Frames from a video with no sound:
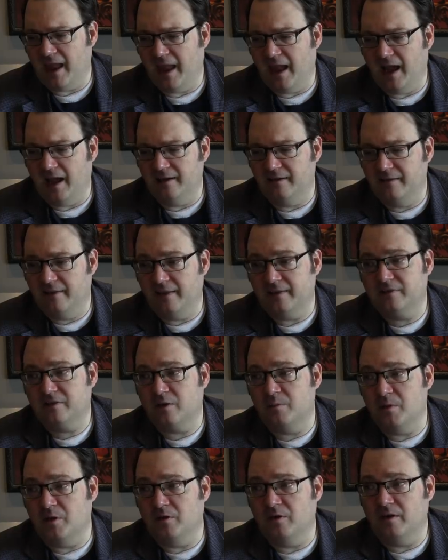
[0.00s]
and this
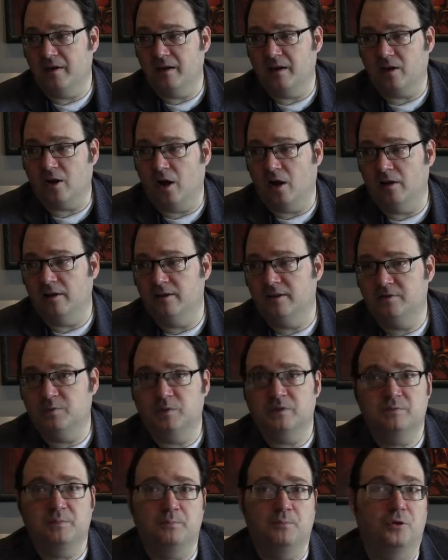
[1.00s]
community at college
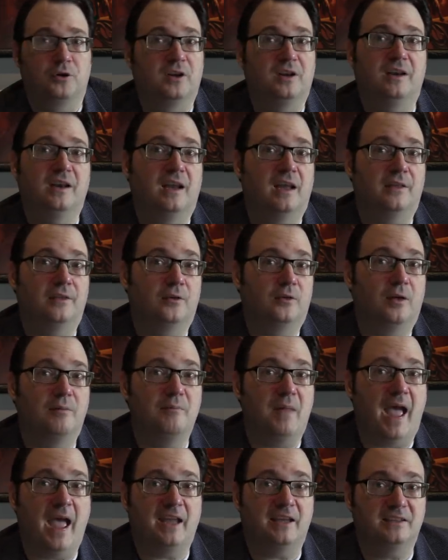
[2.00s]
was putting together a
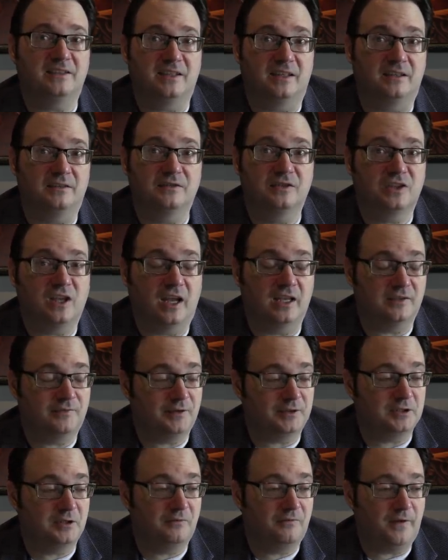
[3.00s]
magazine of science
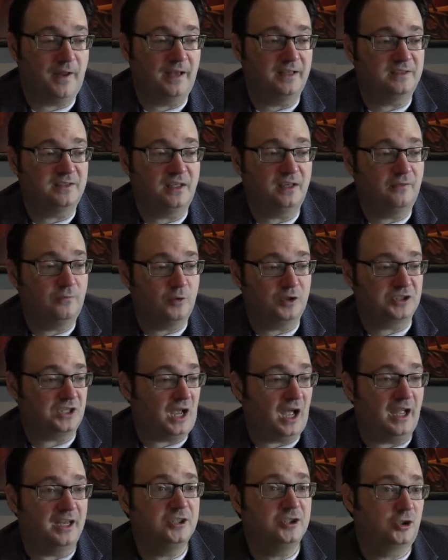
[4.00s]
fiction and fantasy, of which
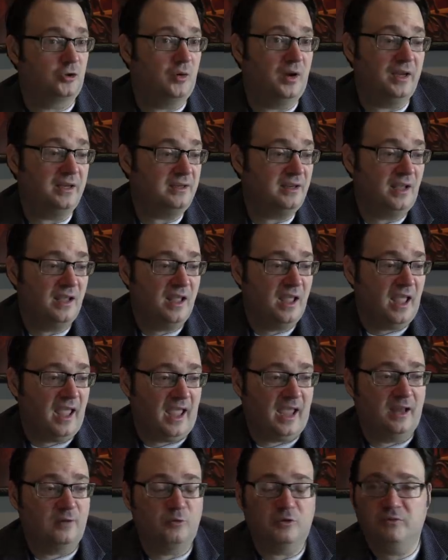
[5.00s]
I joined
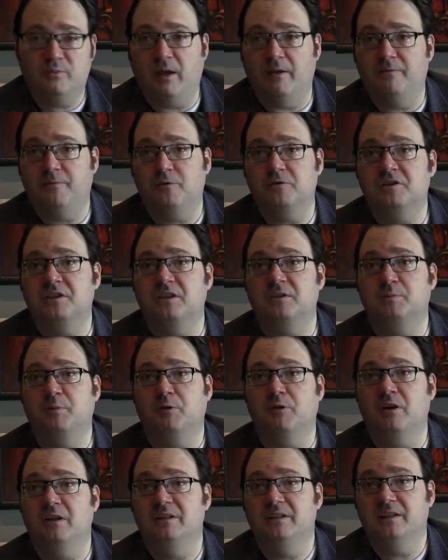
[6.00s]
and was my first
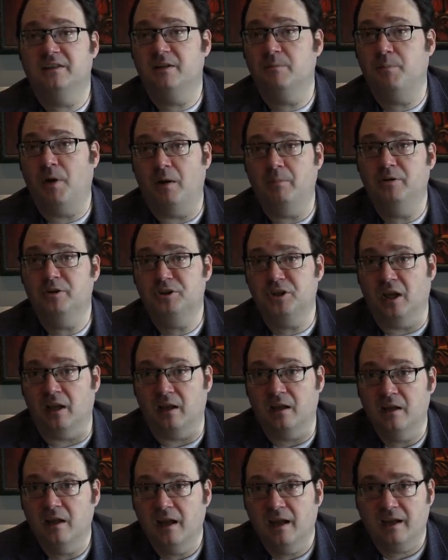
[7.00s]
experiences in
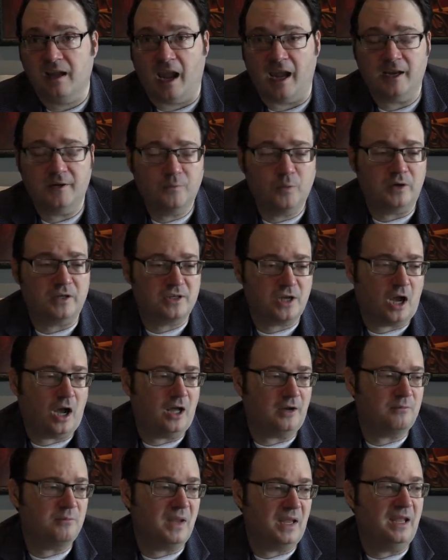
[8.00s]
publishing. Kind of what
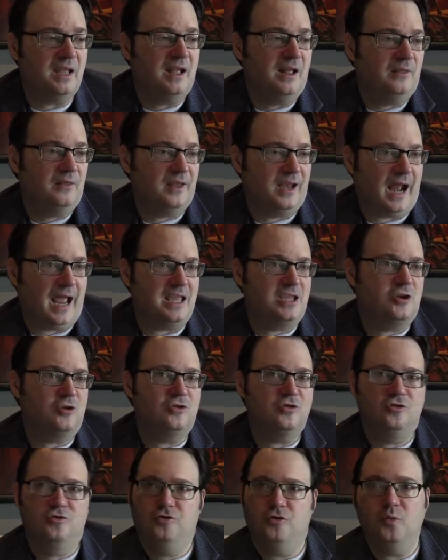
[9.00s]
taught me that I
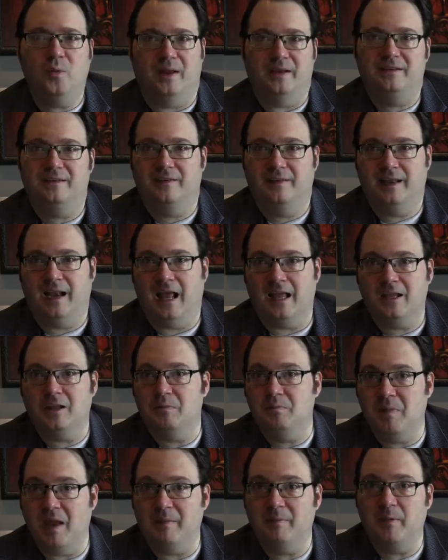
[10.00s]
could do it, that I
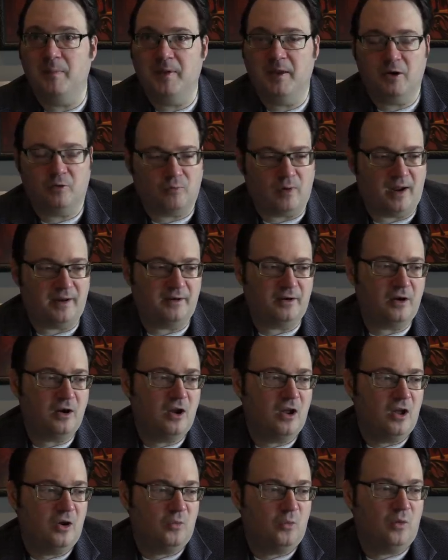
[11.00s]
could maybe be a writer,
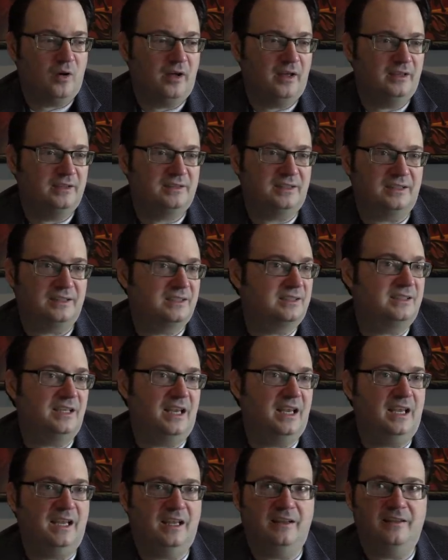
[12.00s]
was
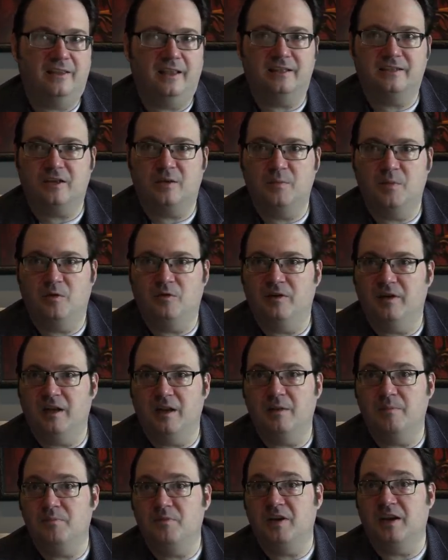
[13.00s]
seeing this
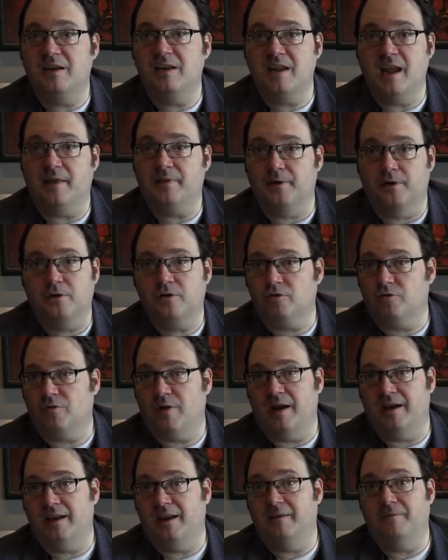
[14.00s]
community together
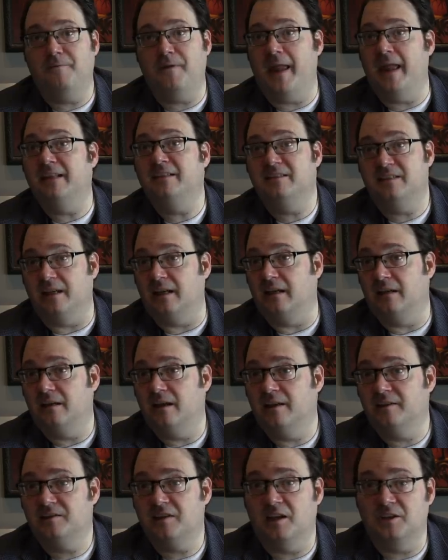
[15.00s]
creating a fanzine,
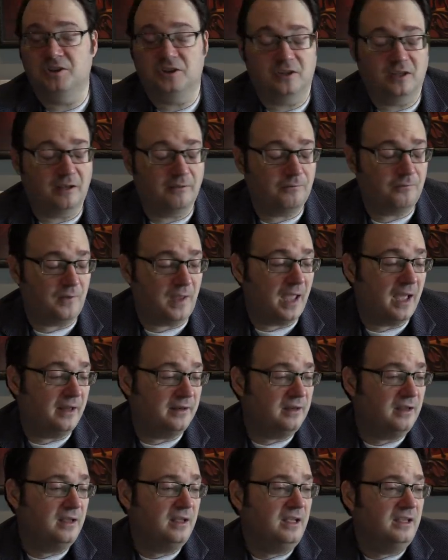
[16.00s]
essentially, a
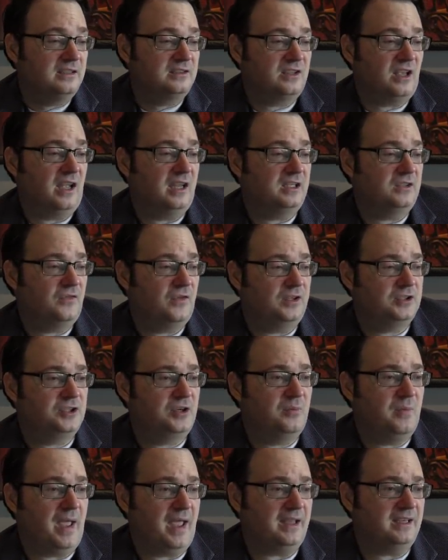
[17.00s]
fan science
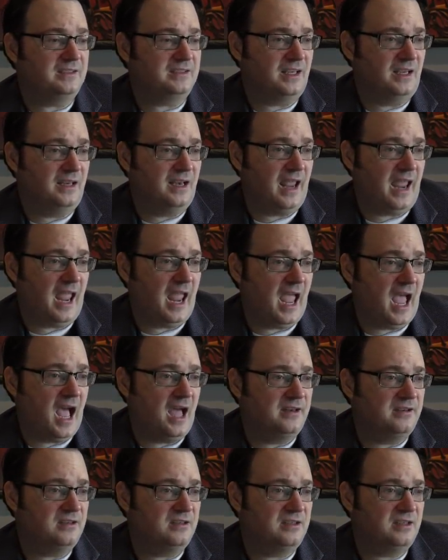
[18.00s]
fiction magazine.
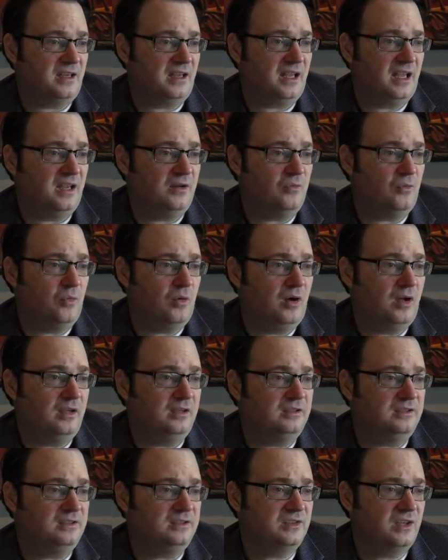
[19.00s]
And it
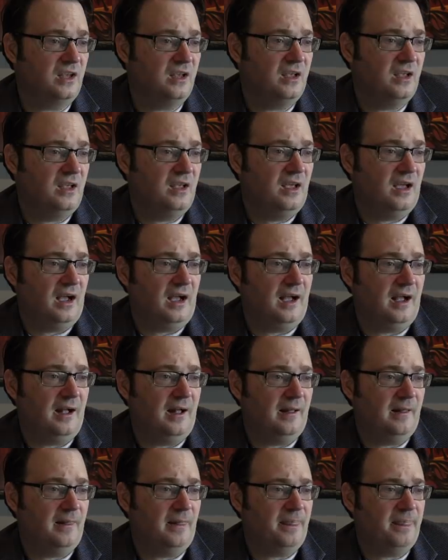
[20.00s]
was,
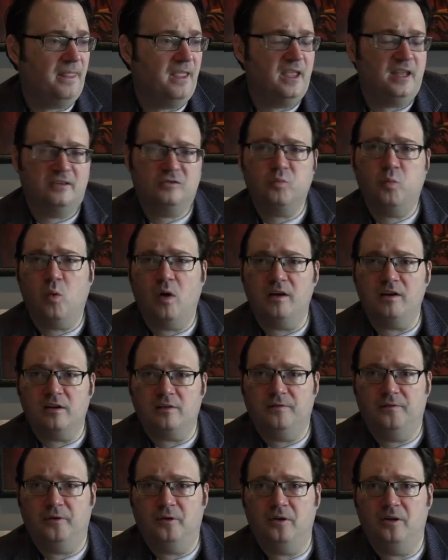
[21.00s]
uh, it's
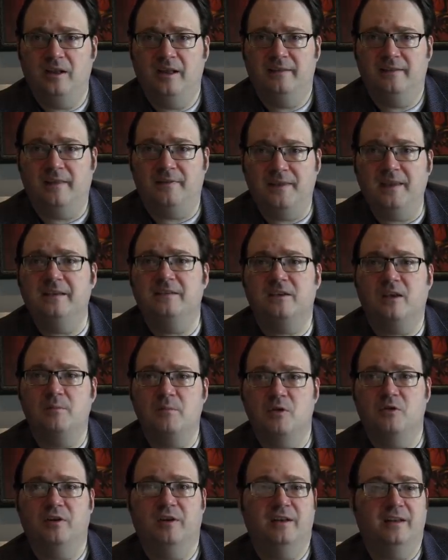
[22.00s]
wonderful that these
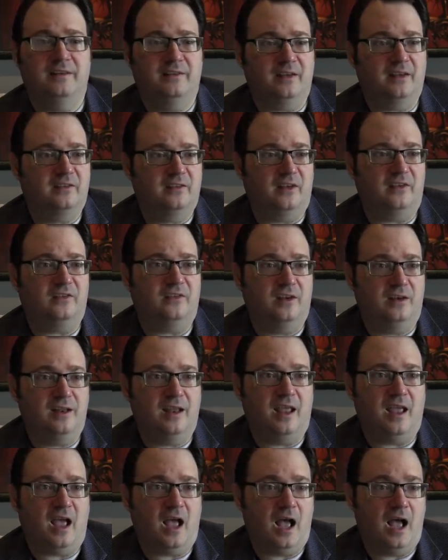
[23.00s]
communities
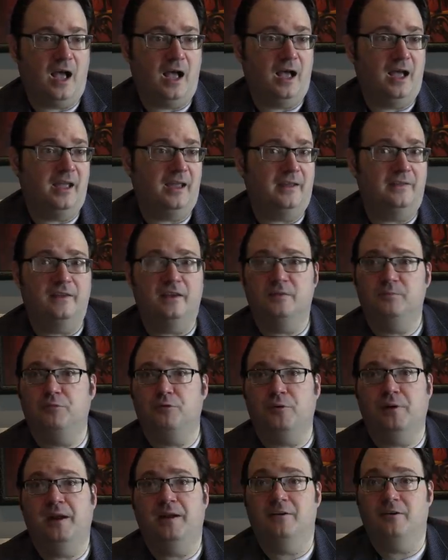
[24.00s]
existed uh, in these
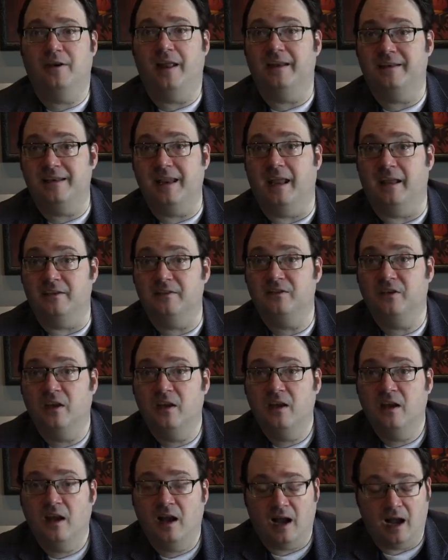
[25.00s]
pre internet days.
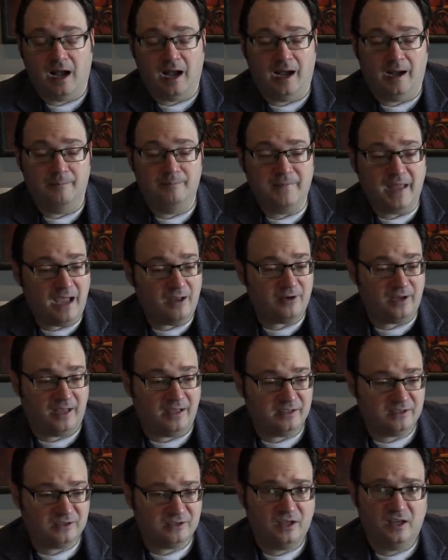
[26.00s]
Um,
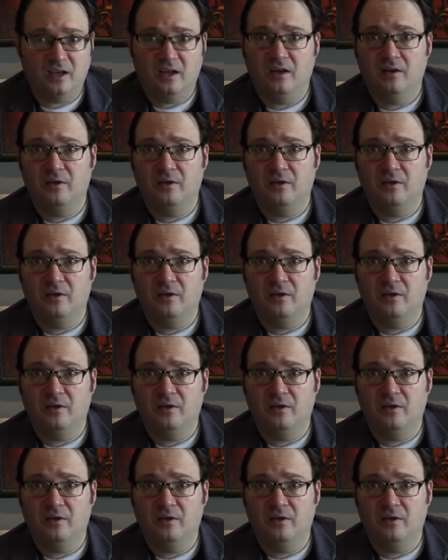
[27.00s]
nowadays,